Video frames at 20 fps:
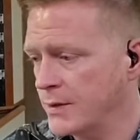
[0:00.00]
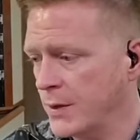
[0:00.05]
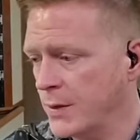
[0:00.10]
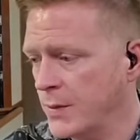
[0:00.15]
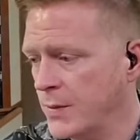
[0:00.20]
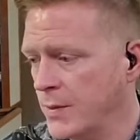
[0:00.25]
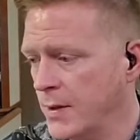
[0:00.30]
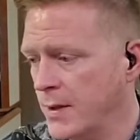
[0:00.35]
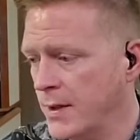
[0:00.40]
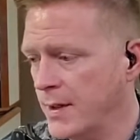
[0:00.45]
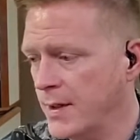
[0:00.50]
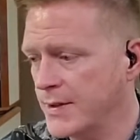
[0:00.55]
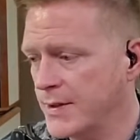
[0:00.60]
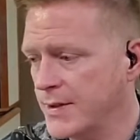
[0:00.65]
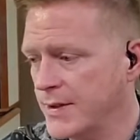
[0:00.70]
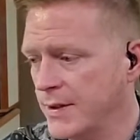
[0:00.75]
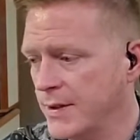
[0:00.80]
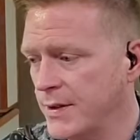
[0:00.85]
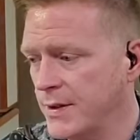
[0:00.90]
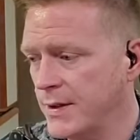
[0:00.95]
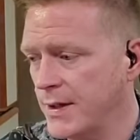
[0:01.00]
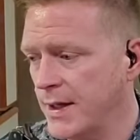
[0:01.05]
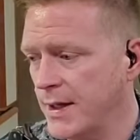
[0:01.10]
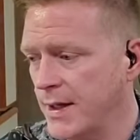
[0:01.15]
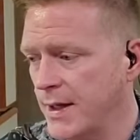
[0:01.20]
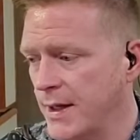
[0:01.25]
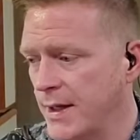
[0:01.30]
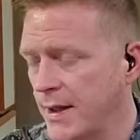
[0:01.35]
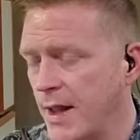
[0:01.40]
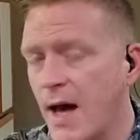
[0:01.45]
So still
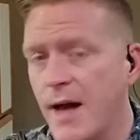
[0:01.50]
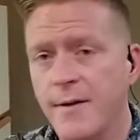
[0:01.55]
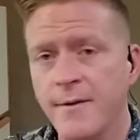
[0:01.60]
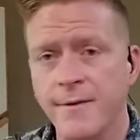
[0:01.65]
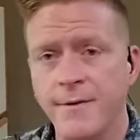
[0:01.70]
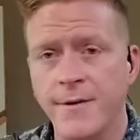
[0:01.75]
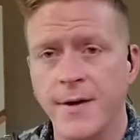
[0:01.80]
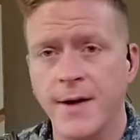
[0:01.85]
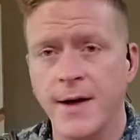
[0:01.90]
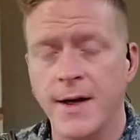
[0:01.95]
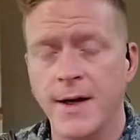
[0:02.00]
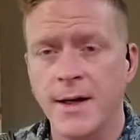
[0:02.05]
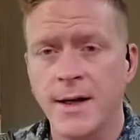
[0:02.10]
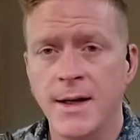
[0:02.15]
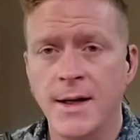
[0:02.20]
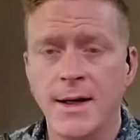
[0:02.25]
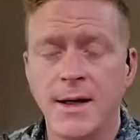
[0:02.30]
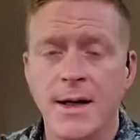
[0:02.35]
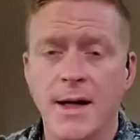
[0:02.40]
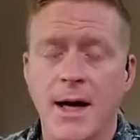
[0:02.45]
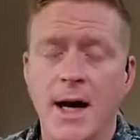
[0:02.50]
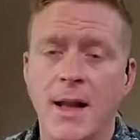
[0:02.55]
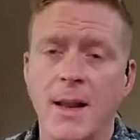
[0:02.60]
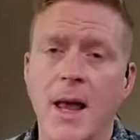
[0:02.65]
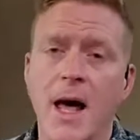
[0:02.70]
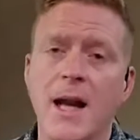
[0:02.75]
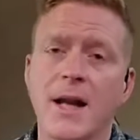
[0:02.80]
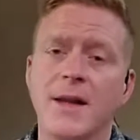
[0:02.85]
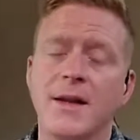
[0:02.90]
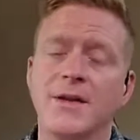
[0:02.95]
a lot
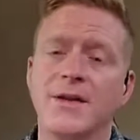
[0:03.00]
of